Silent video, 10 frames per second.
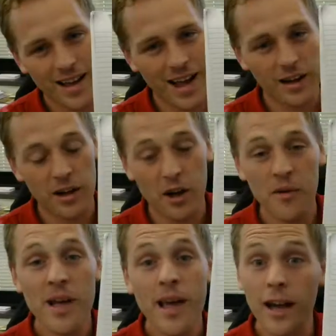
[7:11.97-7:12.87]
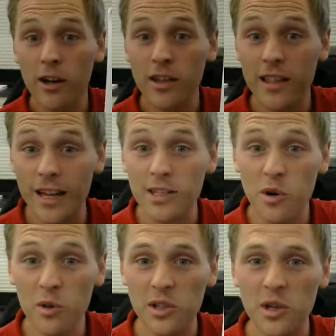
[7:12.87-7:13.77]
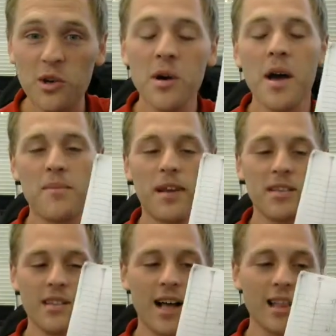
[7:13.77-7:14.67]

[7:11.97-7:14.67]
I know. And good thing I told you, because a